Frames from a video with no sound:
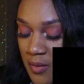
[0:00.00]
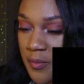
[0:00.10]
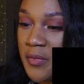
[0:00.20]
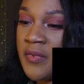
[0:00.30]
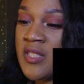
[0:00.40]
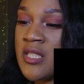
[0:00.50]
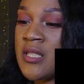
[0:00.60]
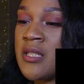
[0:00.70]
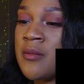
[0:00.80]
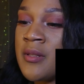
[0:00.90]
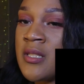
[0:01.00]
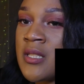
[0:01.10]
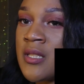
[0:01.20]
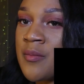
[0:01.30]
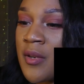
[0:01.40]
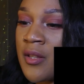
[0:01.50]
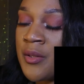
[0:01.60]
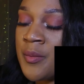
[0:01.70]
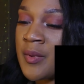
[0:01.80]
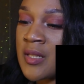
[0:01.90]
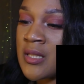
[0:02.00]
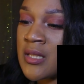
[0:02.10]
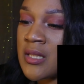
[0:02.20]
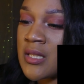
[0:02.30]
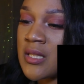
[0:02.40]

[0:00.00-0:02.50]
Moving just as well as the smaller ones.